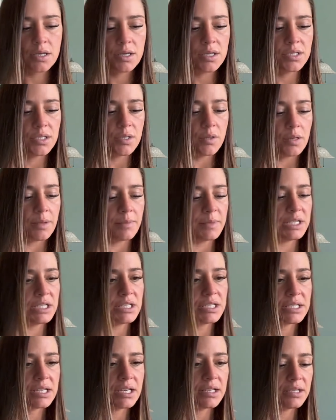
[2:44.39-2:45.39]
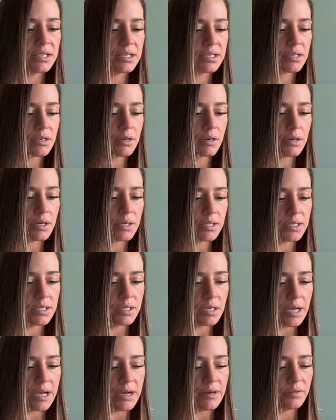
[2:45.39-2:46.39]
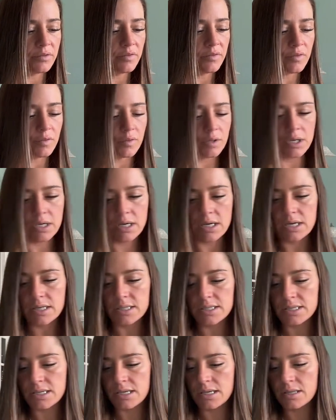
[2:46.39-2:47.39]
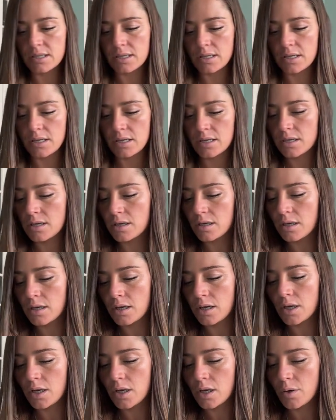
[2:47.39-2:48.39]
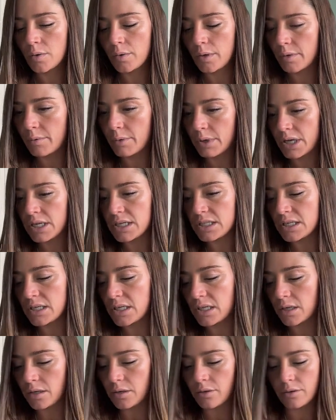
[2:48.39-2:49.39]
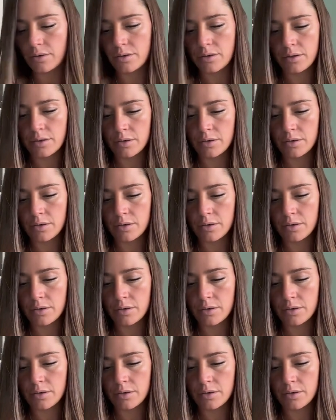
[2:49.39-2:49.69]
So let me just get these cards out for us and then we will continue.